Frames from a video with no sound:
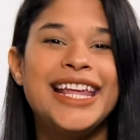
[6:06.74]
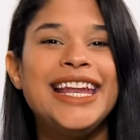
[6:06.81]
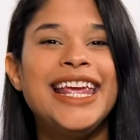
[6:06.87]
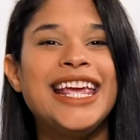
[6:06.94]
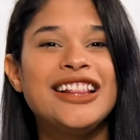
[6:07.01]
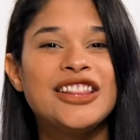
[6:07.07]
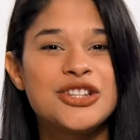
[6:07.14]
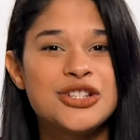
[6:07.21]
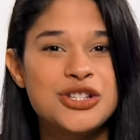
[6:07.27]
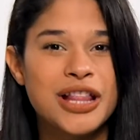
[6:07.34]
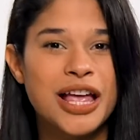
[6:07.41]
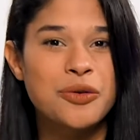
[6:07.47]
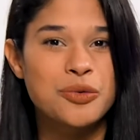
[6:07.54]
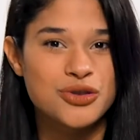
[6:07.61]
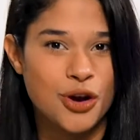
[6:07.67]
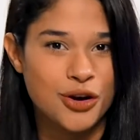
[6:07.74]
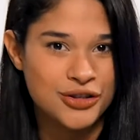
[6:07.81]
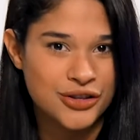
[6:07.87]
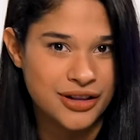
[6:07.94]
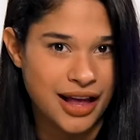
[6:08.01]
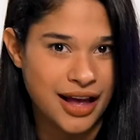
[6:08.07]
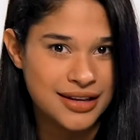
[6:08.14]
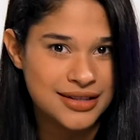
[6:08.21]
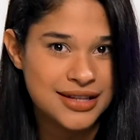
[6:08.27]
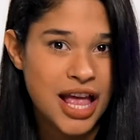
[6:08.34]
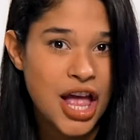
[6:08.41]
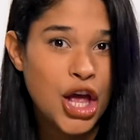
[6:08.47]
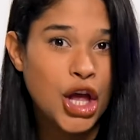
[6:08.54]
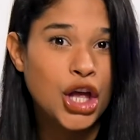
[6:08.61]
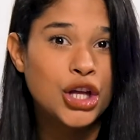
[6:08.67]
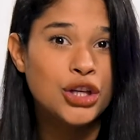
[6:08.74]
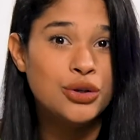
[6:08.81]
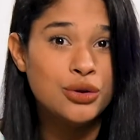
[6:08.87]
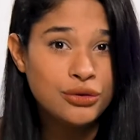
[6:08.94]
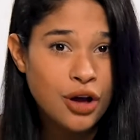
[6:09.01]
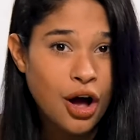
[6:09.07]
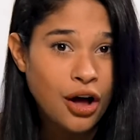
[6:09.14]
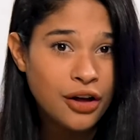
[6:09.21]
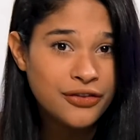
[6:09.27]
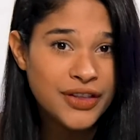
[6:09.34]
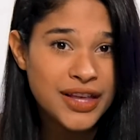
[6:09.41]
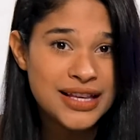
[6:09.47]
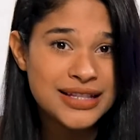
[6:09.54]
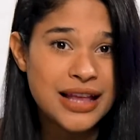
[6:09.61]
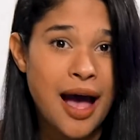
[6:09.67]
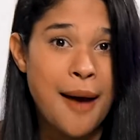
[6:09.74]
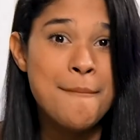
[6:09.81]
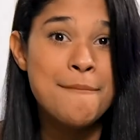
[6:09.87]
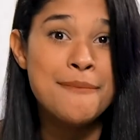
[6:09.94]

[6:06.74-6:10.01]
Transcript: In English language arts class, you call this a